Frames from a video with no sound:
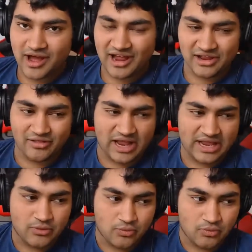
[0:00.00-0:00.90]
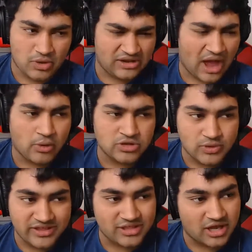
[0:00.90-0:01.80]
I like that was
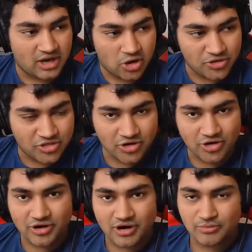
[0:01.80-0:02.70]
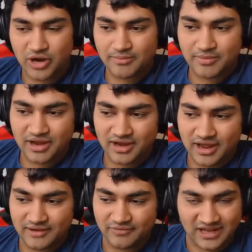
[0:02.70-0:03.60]
with Arthur Brightman
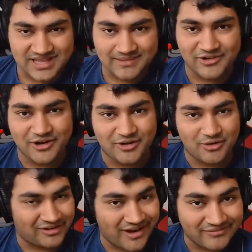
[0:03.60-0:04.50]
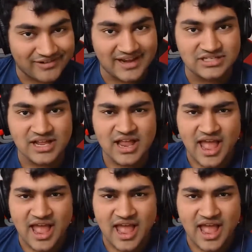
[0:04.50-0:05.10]
and Vlad Zamfir on governance.